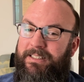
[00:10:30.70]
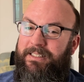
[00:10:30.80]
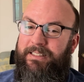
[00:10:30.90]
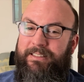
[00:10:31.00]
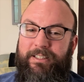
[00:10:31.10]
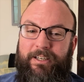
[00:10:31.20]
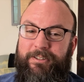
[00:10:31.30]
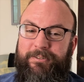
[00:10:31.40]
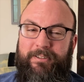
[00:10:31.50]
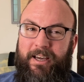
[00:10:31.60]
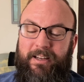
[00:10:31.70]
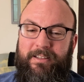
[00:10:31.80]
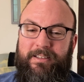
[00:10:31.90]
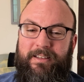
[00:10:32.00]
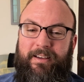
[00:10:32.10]
No, not at
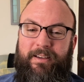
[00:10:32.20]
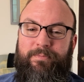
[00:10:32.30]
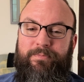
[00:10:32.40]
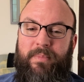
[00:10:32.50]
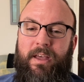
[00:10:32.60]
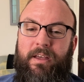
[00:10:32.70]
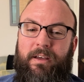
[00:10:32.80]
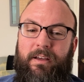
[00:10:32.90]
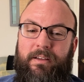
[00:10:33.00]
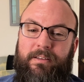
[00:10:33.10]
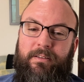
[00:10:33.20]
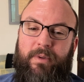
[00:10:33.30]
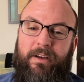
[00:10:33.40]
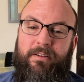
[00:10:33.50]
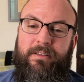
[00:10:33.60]
this time. Until
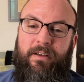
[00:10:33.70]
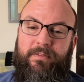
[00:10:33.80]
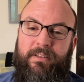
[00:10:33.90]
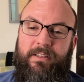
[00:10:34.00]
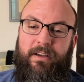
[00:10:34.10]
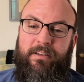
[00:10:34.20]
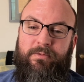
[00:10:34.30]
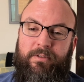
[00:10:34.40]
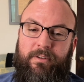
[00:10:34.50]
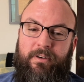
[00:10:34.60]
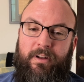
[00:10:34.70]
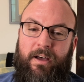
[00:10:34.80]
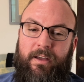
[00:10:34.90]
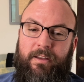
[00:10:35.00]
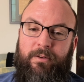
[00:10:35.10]
Microsoft decides whether or
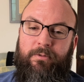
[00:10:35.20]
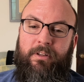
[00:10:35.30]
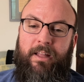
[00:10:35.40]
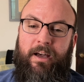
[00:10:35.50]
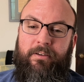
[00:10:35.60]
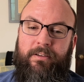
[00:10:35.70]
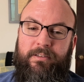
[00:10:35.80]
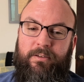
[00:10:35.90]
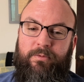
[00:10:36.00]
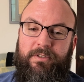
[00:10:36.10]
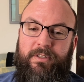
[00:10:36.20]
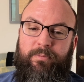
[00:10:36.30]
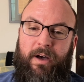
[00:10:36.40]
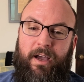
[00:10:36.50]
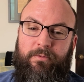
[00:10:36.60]
not it will allow consumers to
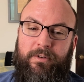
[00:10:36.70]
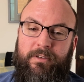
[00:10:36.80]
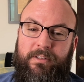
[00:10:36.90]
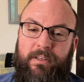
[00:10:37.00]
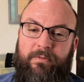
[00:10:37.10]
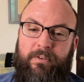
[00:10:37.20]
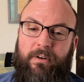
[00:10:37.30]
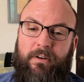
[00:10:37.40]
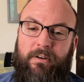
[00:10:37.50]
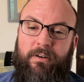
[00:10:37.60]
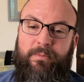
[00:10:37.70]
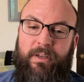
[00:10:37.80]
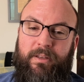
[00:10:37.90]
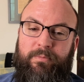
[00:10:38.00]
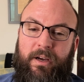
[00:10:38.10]
buy Windows 10 for ARM
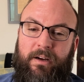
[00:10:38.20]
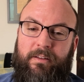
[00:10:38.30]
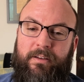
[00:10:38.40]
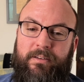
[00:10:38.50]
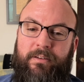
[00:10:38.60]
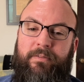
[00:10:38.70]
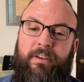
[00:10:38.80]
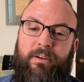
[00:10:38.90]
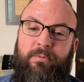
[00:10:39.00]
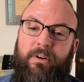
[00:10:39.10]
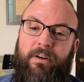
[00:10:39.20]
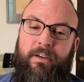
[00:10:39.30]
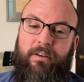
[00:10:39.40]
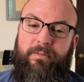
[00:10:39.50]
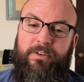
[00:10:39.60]
and Parallels or VMware can
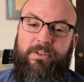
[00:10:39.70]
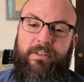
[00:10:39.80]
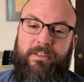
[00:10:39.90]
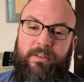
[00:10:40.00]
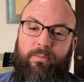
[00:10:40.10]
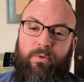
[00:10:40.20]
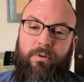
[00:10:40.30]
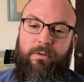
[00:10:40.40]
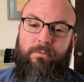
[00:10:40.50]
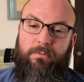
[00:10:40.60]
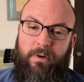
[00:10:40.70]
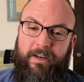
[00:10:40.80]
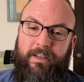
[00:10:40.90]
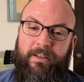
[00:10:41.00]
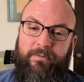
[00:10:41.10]
officially support
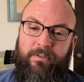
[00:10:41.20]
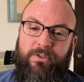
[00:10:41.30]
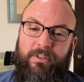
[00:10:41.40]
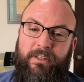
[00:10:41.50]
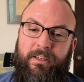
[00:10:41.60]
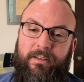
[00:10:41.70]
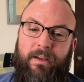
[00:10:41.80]
running it virtually,